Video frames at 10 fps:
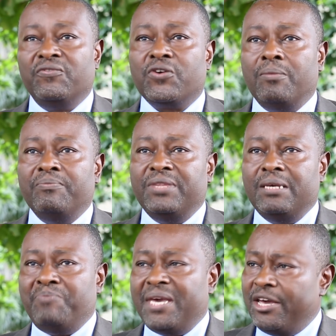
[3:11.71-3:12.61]
from
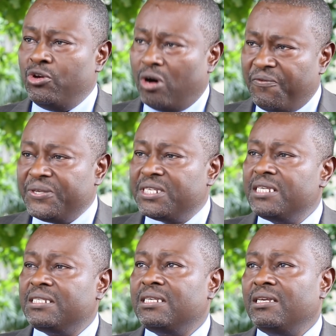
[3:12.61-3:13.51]
the PIU
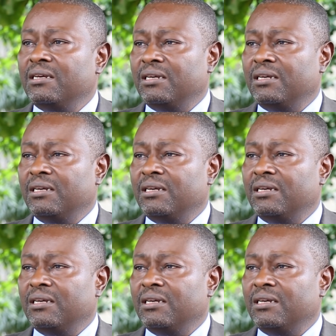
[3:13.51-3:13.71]
offices